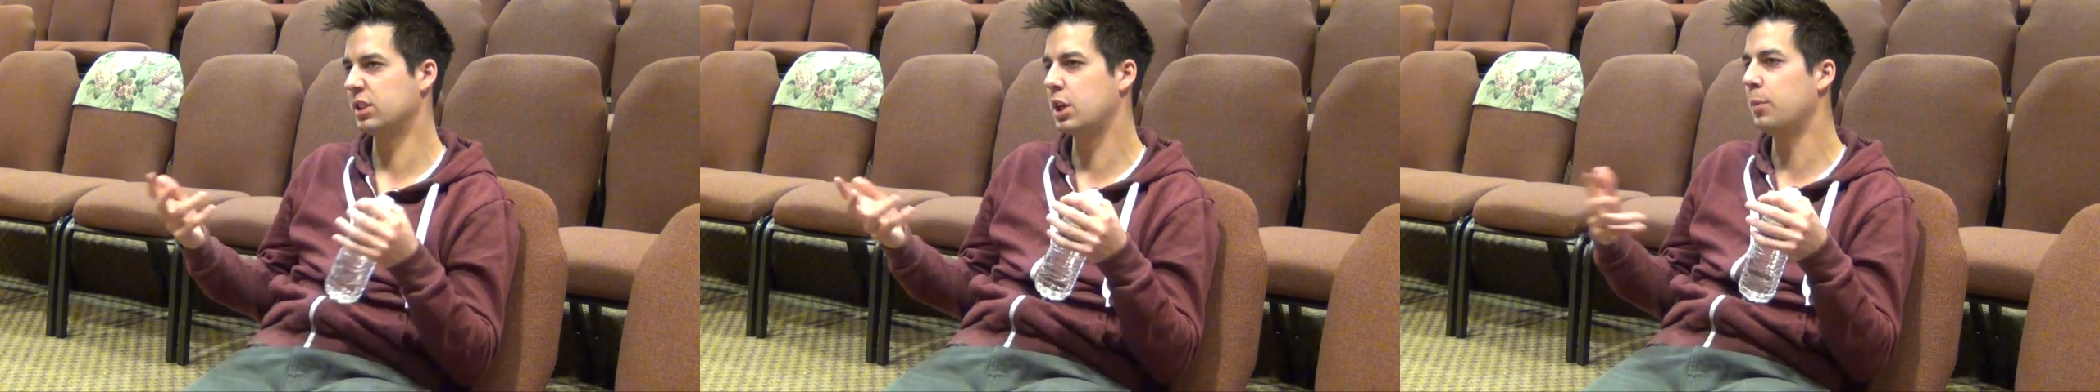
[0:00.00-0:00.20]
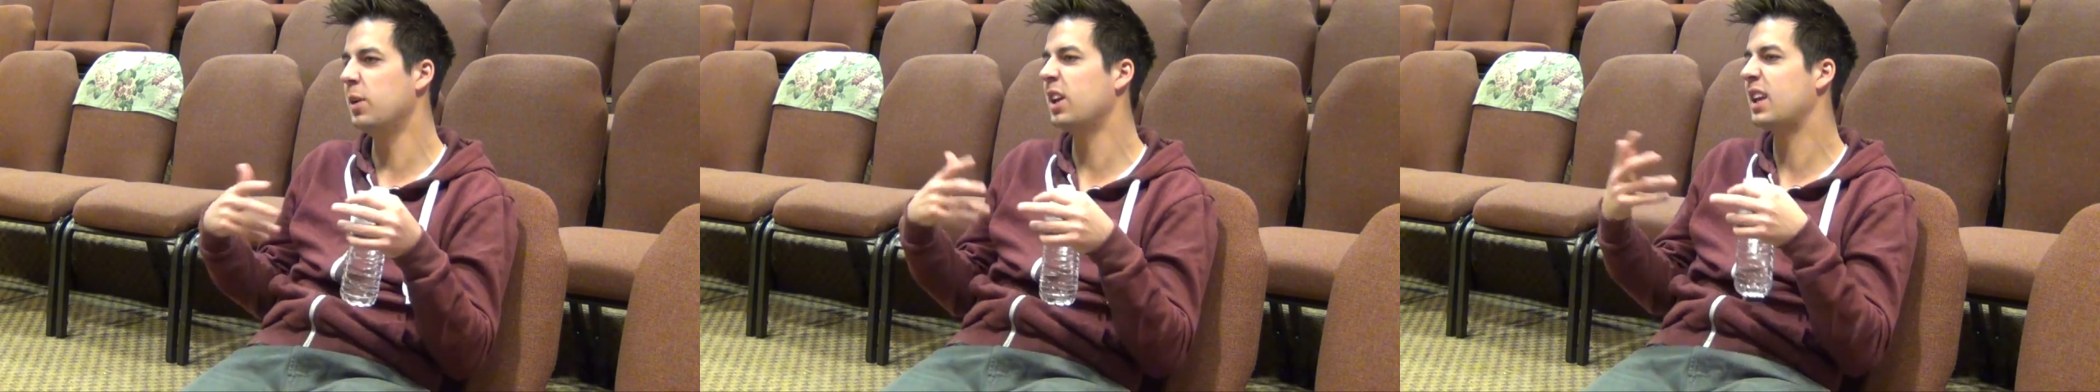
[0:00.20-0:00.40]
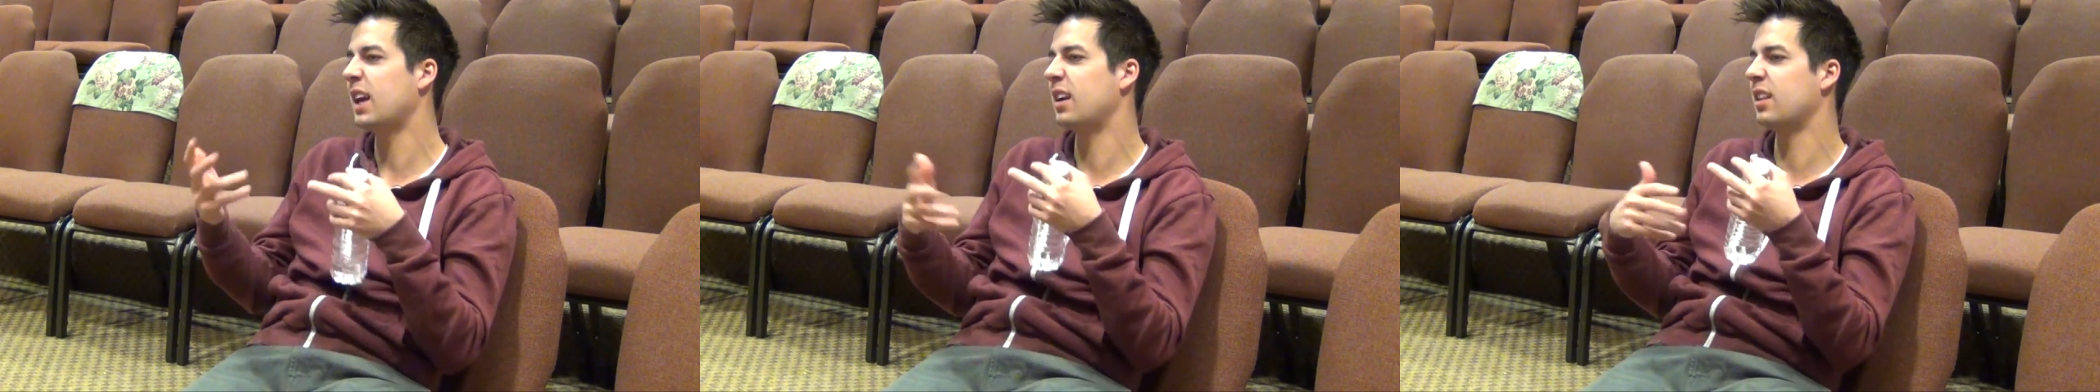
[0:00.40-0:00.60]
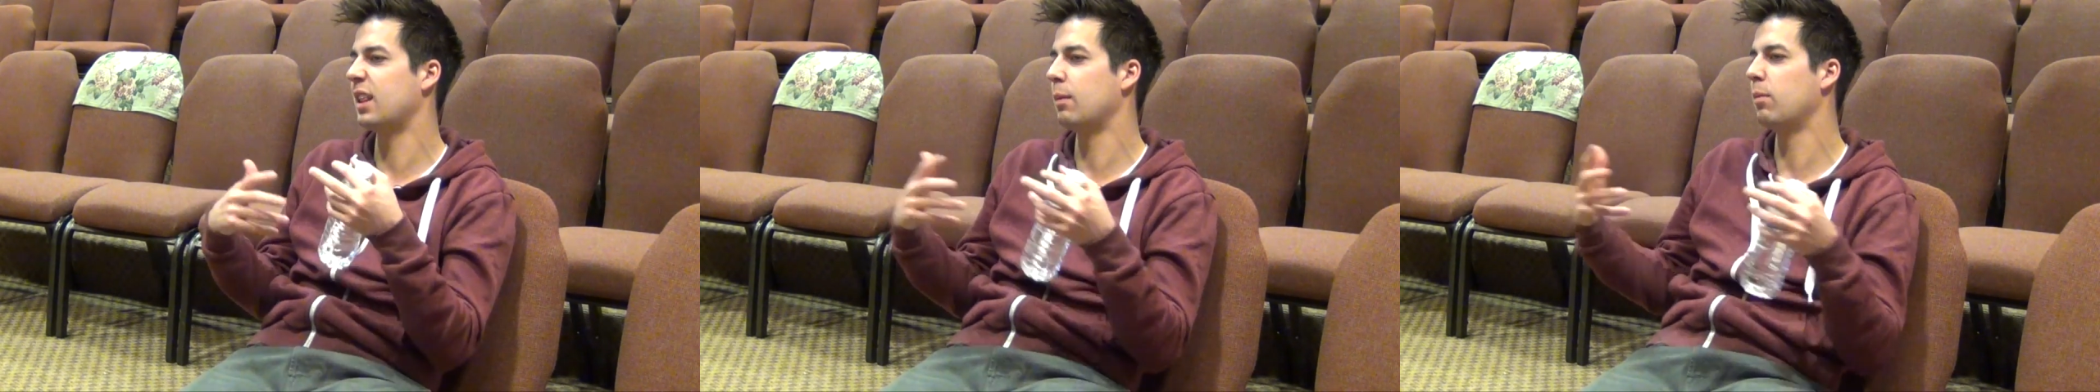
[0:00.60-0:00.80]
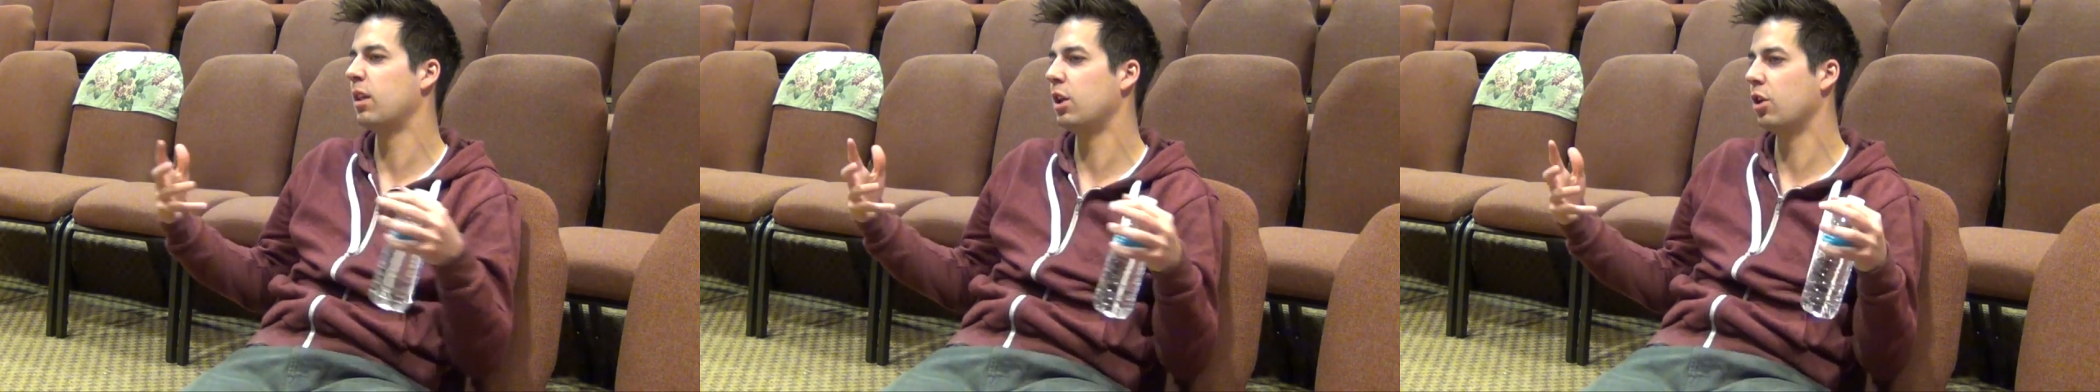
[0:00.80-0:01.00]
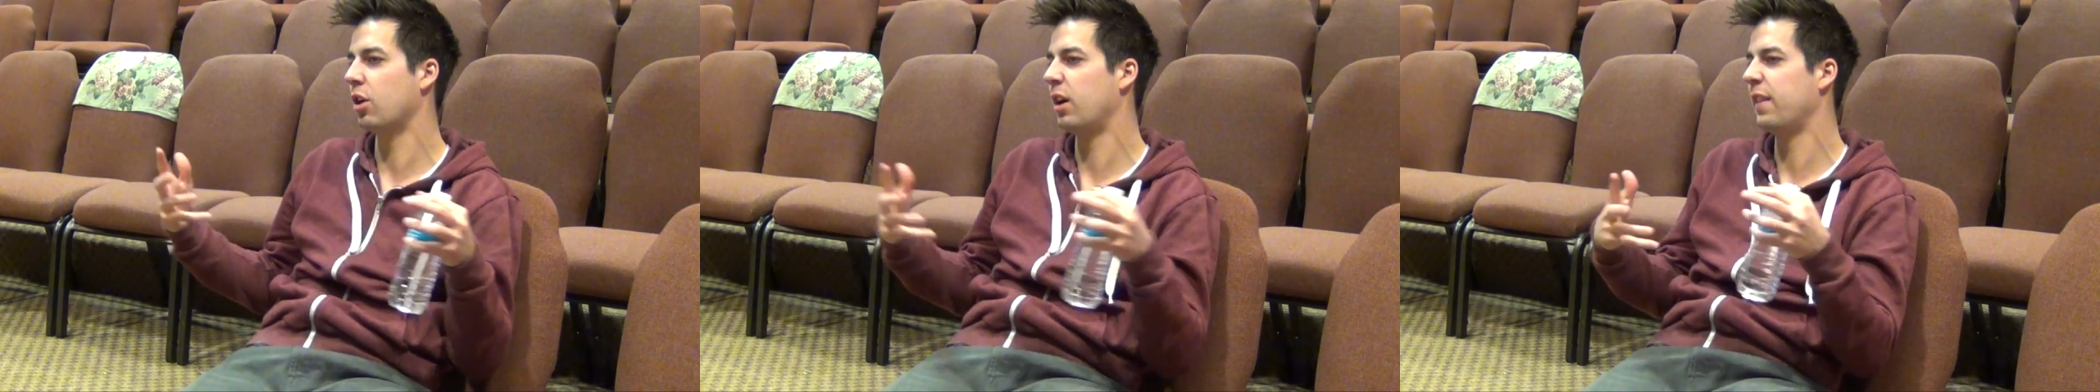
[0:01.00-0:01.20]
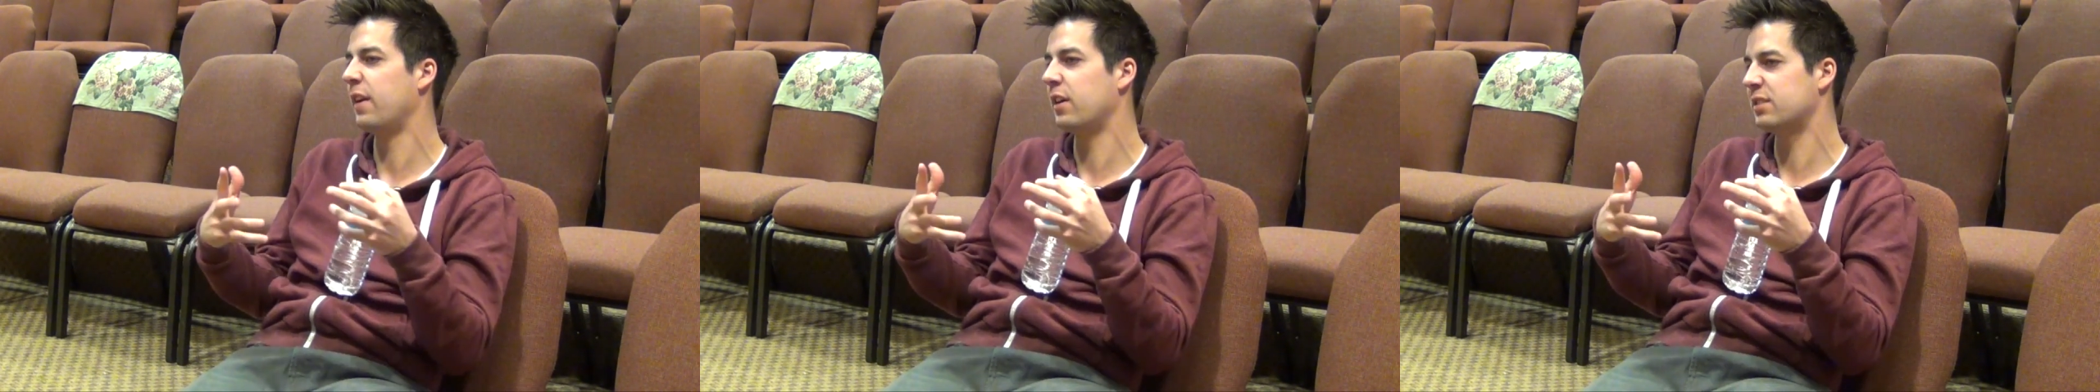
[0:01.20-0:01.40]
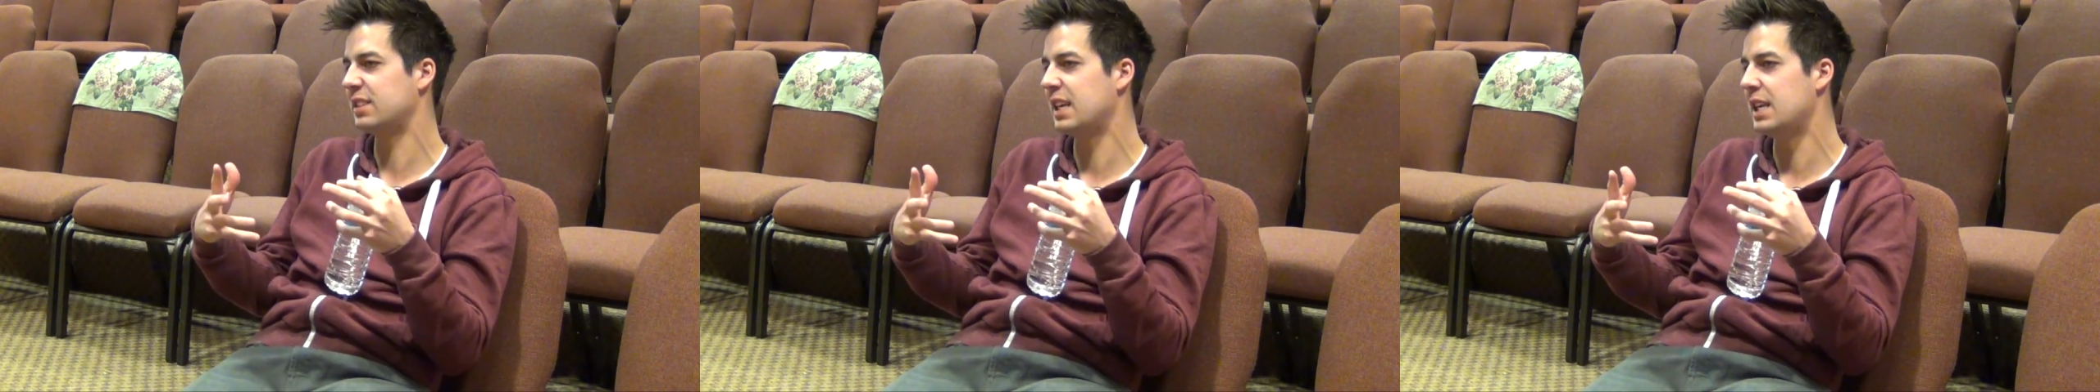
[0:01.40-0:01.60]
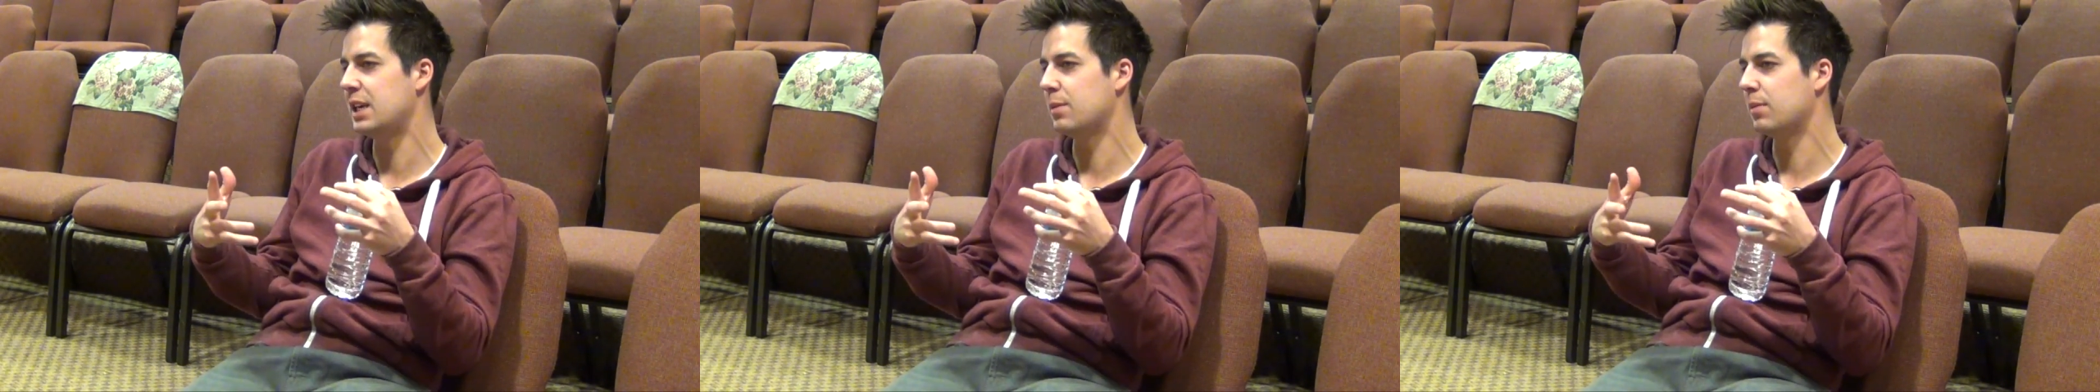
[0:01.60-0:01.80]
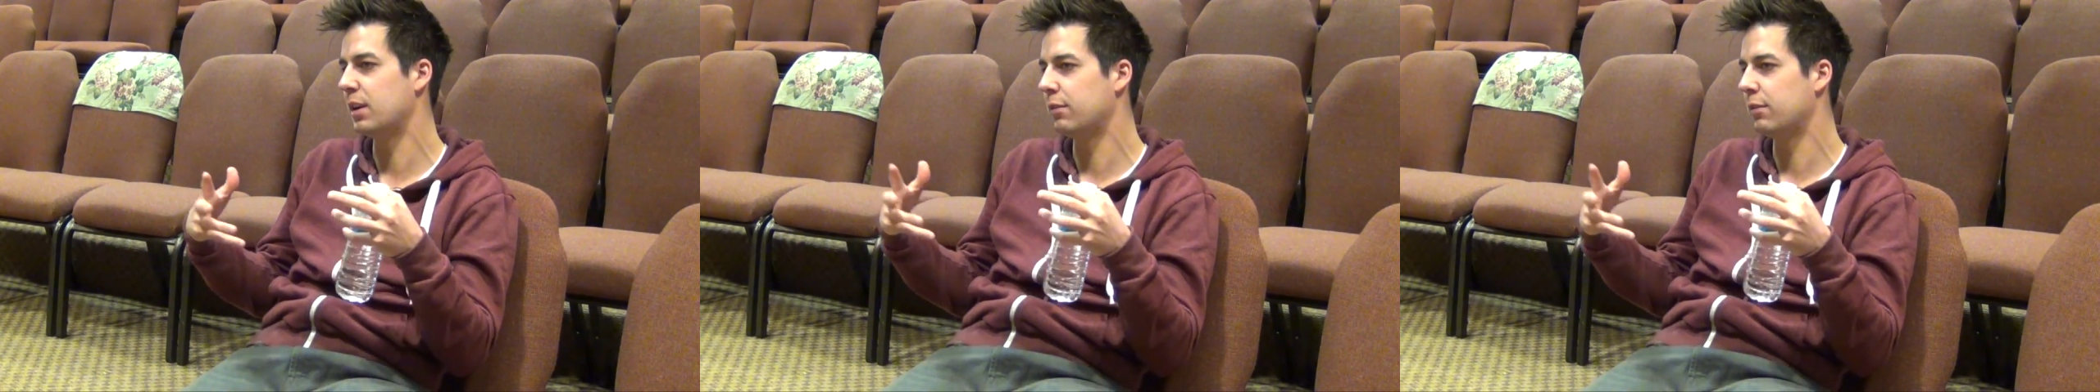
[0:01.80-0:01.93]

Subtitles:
communicate to them that you're on their team.